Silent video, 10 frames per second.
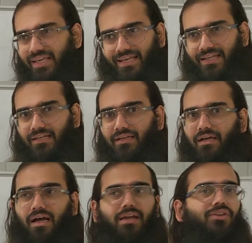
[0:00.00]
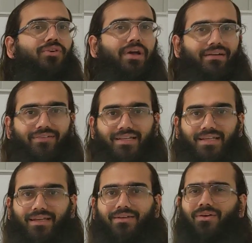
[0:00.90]
care, I know
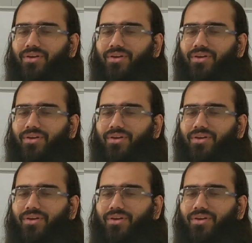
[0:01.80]
everything.